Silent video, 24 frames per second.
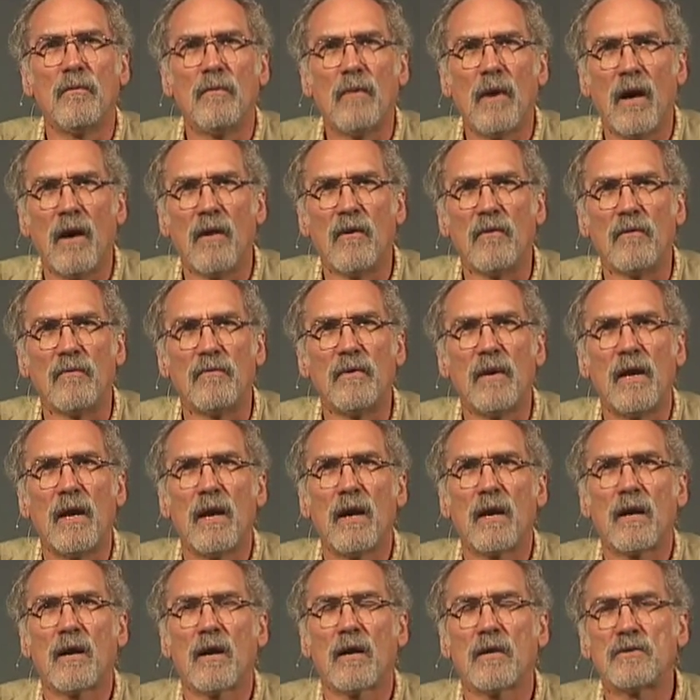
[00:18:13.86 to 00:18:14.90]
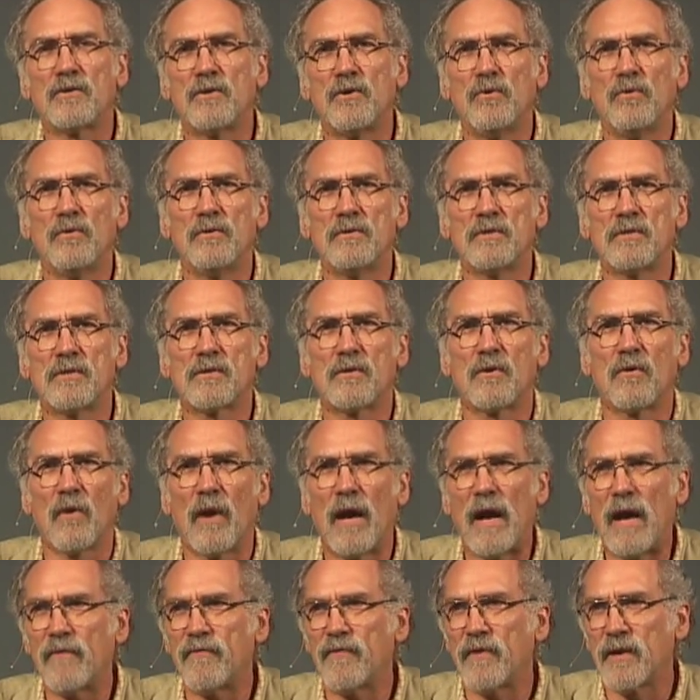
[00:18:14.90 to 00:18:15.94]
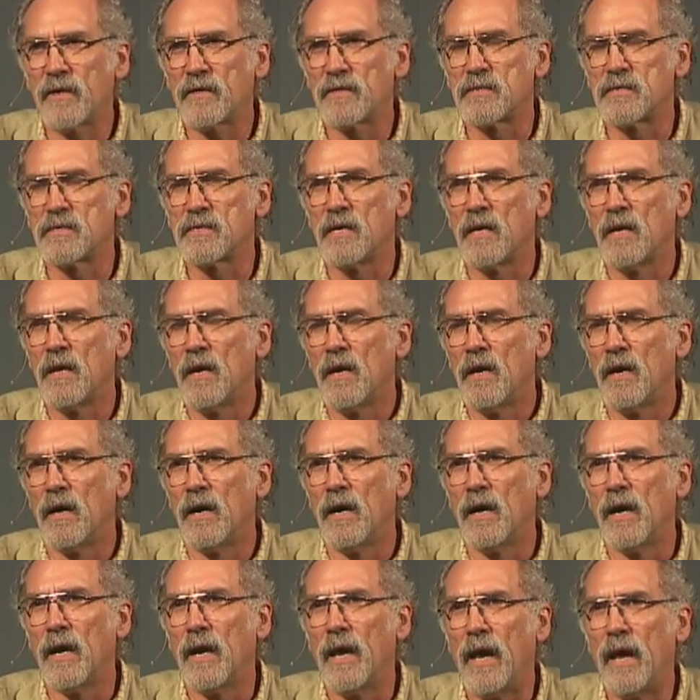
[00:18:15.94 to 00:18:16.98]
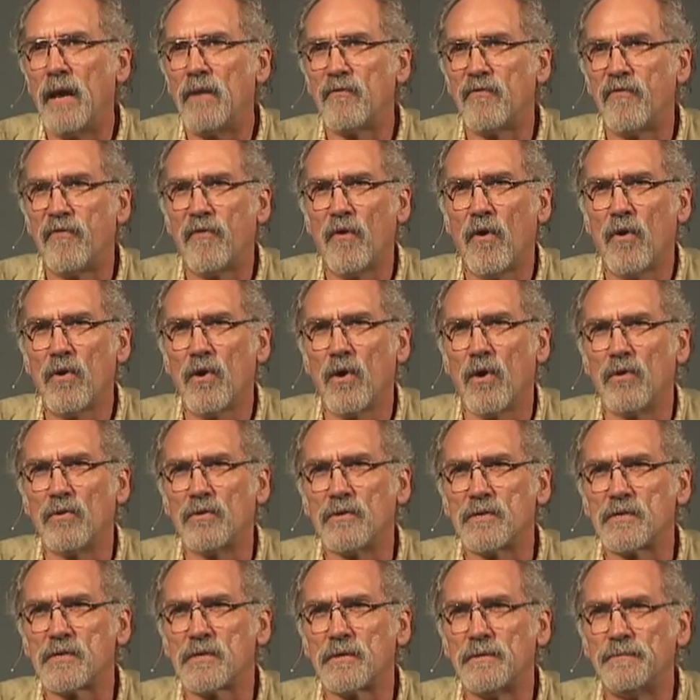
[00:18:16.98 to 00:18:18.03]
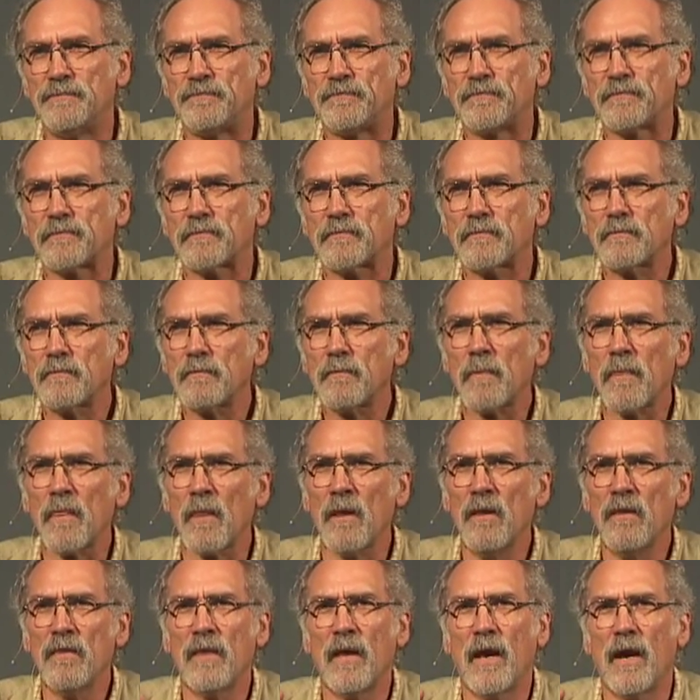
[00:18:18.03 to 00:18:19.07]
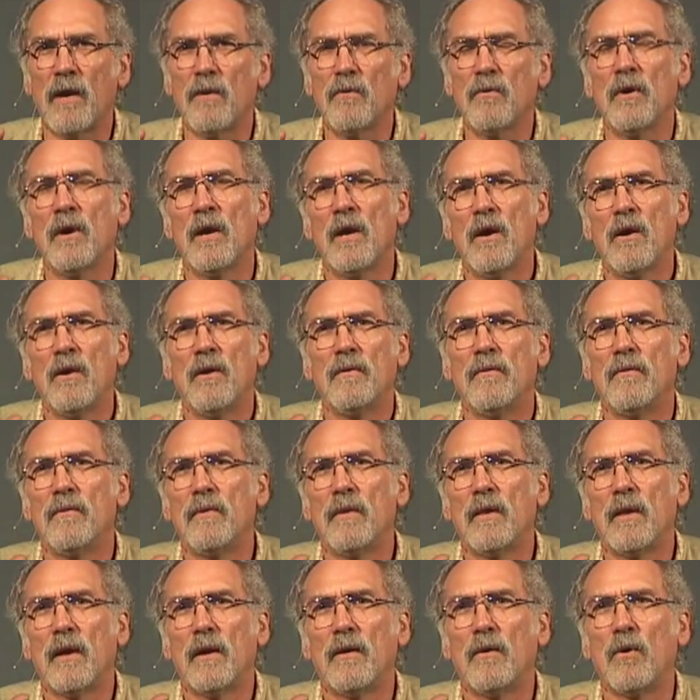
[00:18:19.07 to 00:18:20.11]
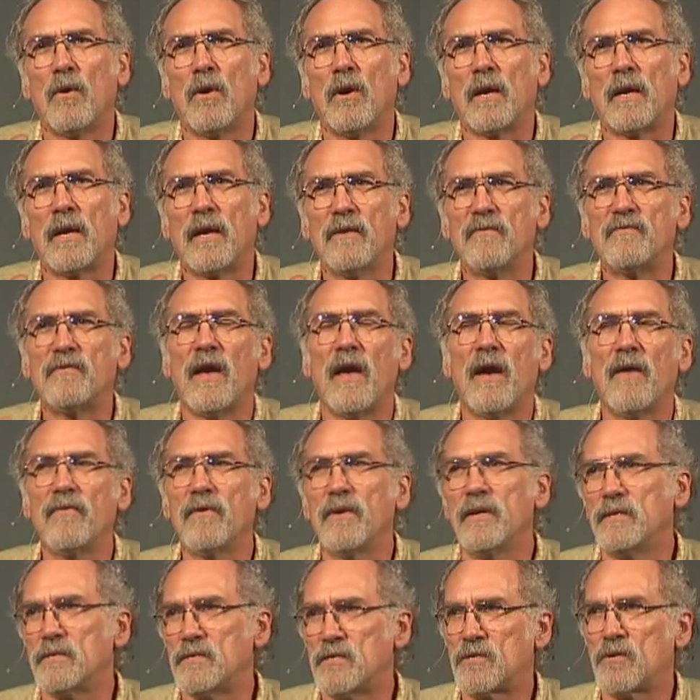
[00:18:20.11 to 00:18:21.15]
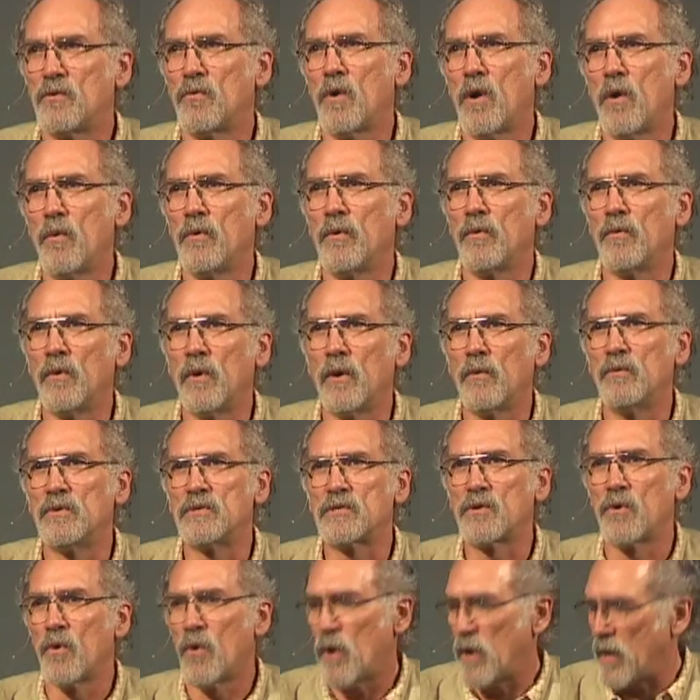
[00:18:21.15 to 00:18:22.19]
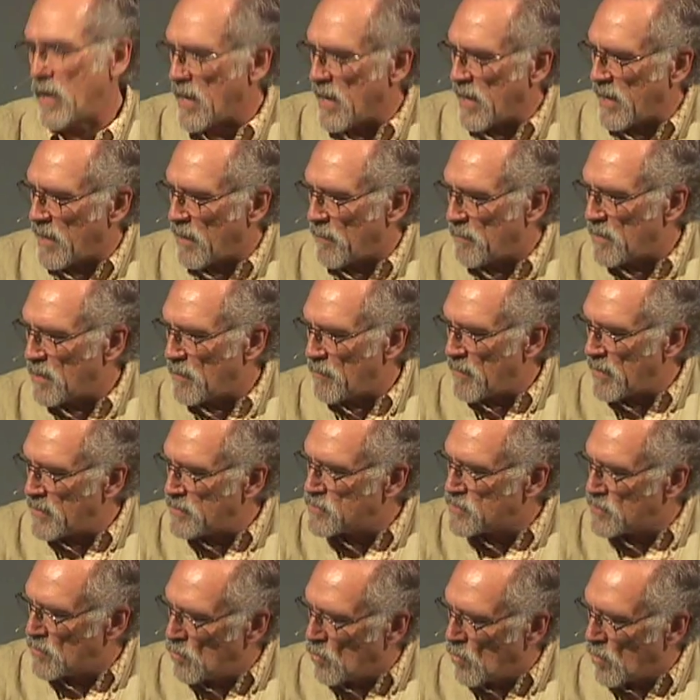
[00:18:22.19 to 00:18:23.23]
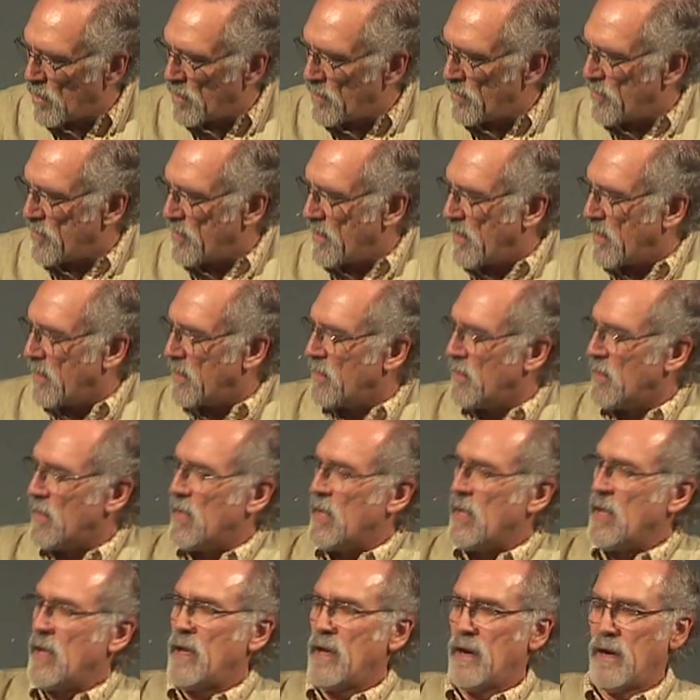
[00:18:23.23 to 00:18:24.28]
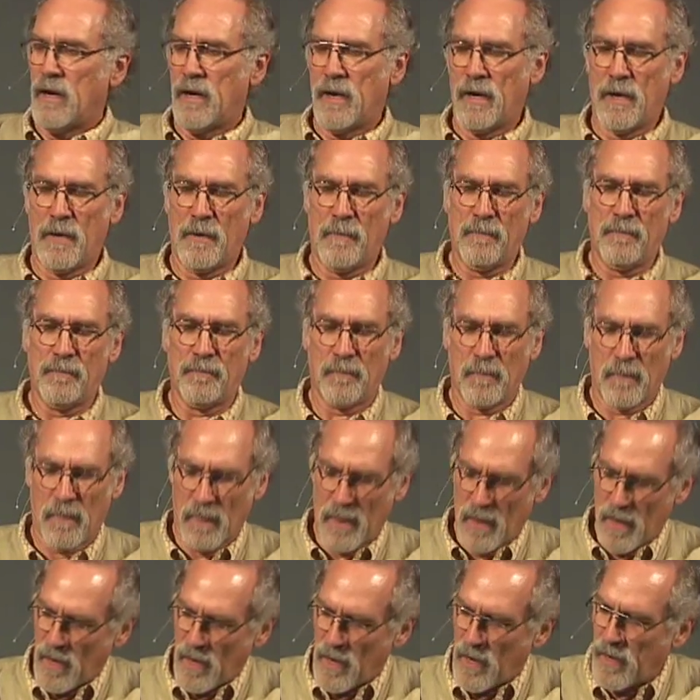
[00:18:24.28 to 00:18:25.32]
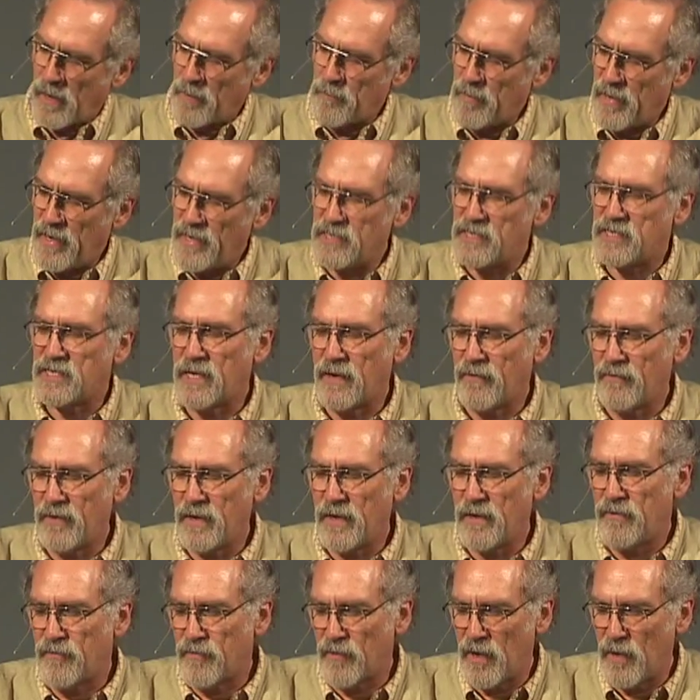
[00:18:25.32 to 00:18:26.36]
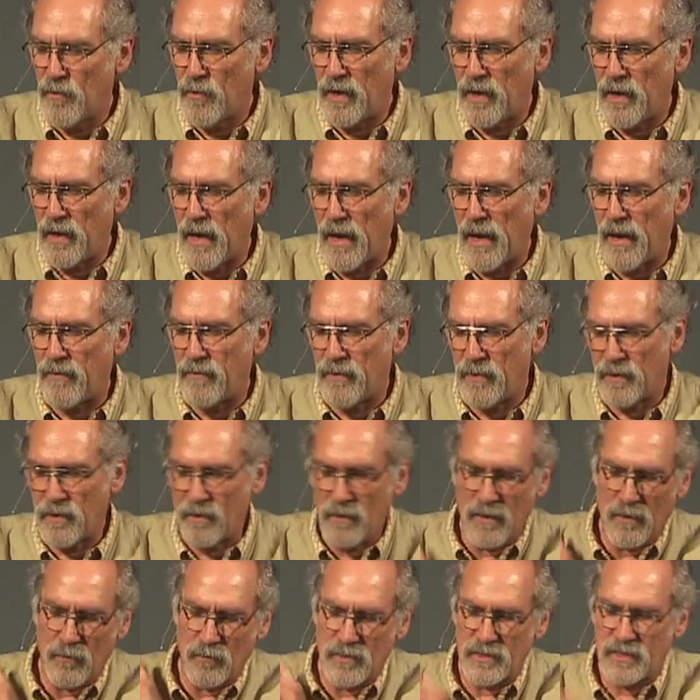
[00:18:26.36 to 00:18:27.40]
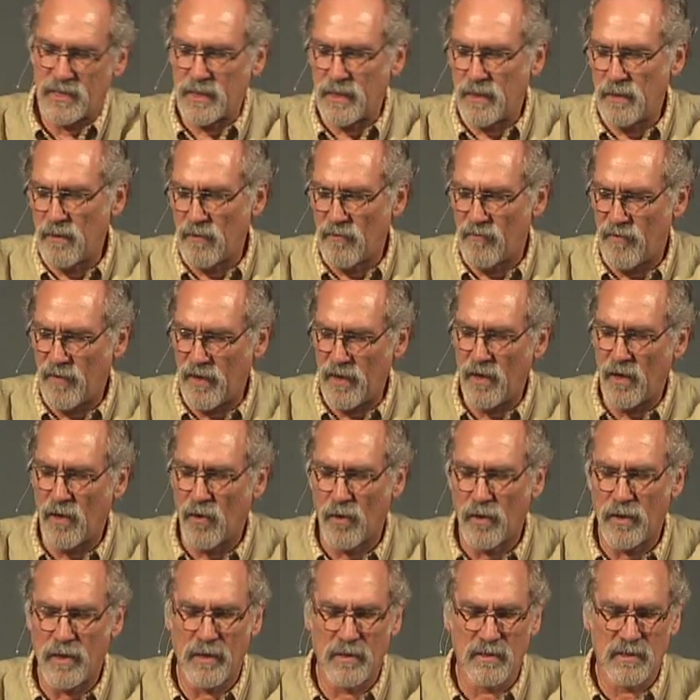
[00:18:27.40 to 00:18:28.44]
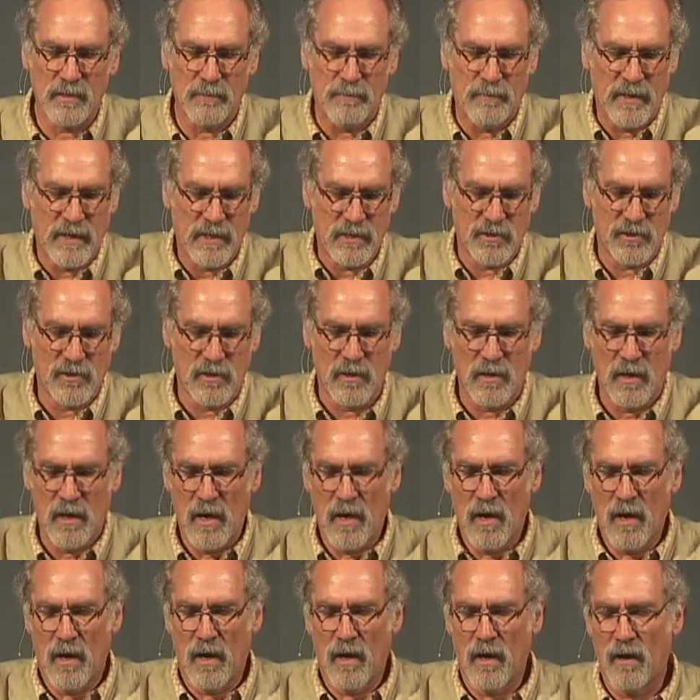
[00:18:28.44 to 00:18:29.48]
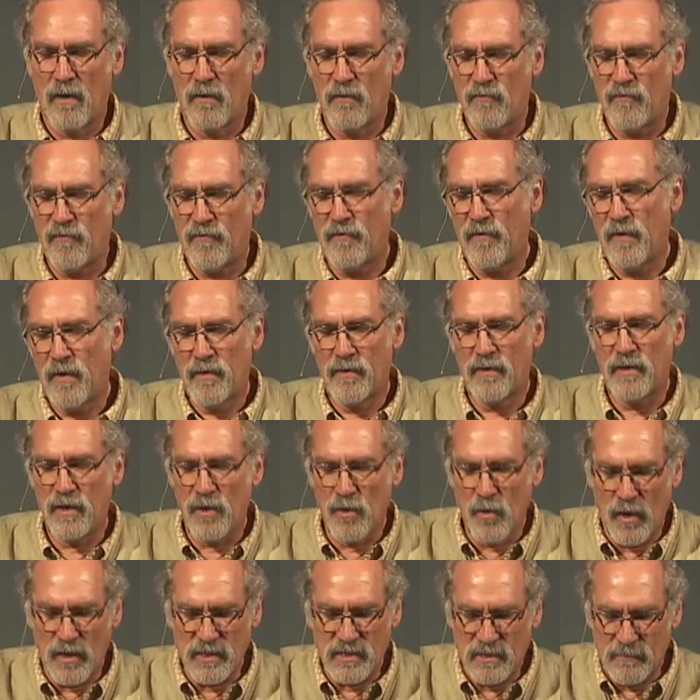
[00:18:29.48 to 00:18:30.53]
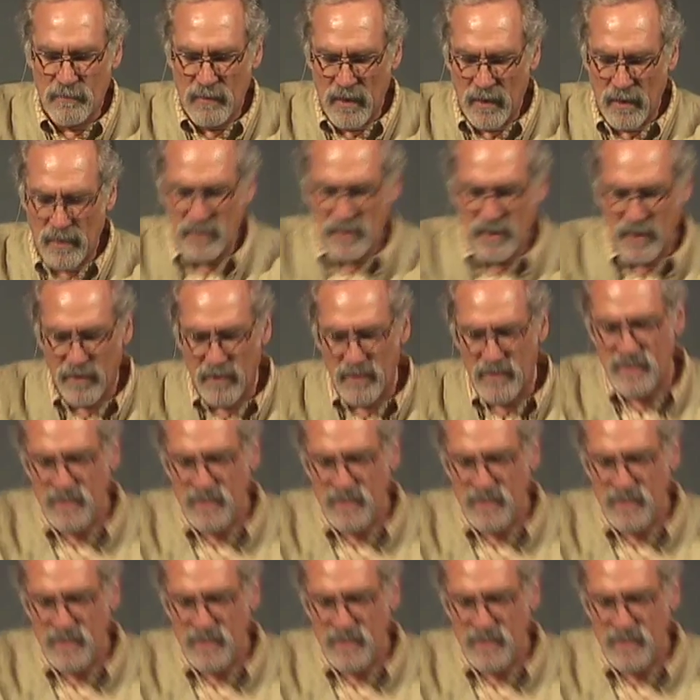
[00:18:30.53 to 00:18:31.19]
uh, cartoons, graphics, uh, and photos that give evidence to what, what was going on. I'm going to mention one thing. Um, on page 73, we had, and it was in the video, and there's a picture of the U.S. military